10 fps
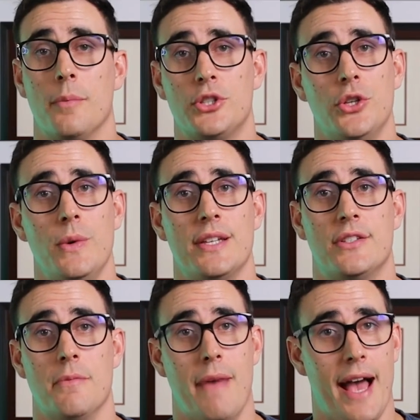Number 2
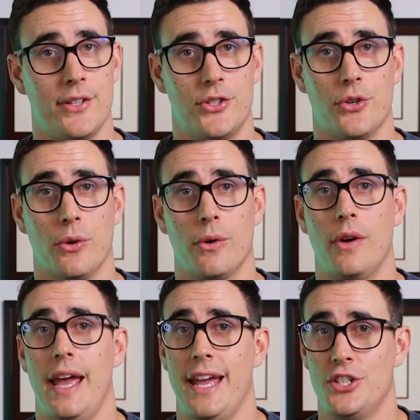is to max
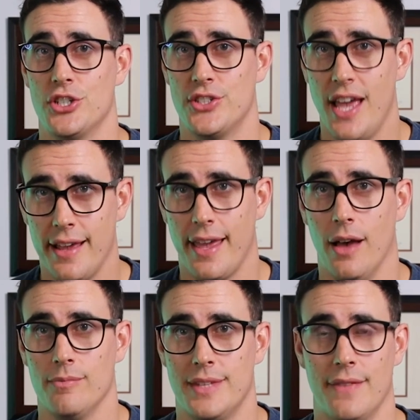your HSA
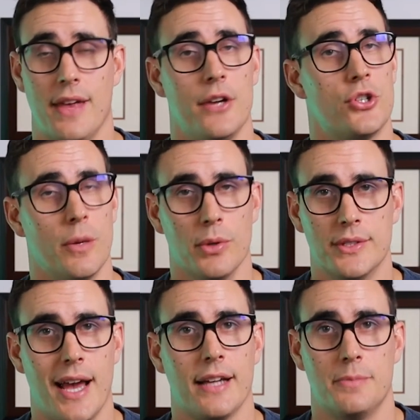account, get that triple
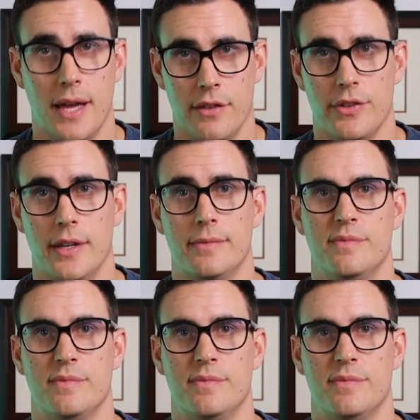tax benefit.